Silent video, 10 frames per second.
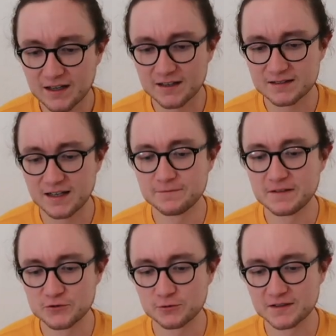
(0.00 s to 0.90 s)
And I,
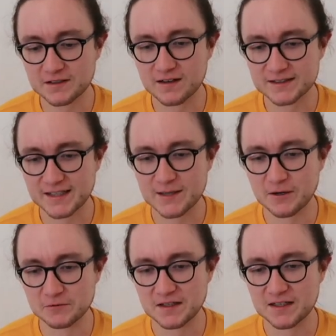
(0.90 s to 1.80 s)
eventually the guides came
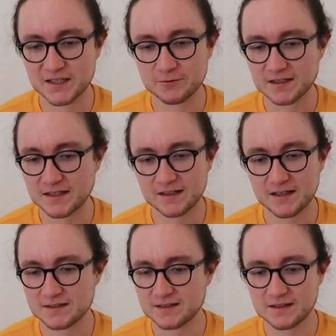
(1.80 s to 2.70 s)
around to that. They were like, yeah,
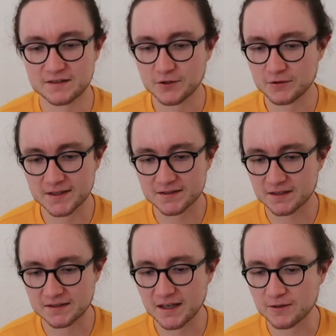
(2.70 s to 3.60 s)
that's as good as it's
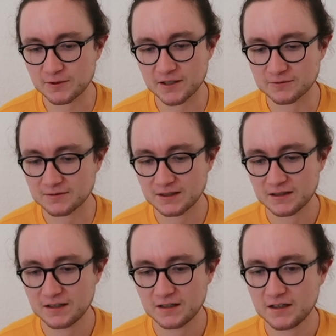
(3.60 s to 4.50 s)
going to get. We don't,
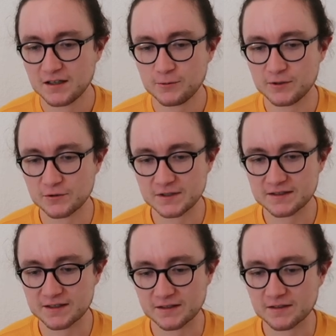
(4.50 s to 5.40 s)
we don't
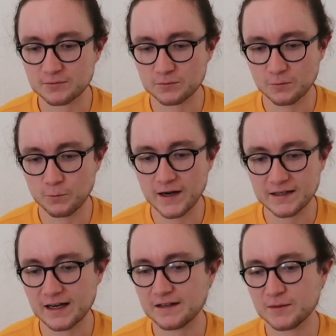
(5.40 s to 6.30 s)
need to
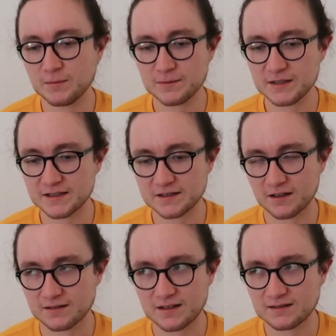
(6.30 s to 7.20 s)
wait and then maybe see
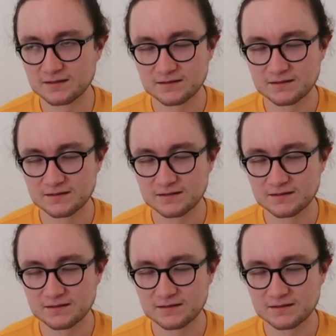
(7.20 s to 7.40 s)
nothing.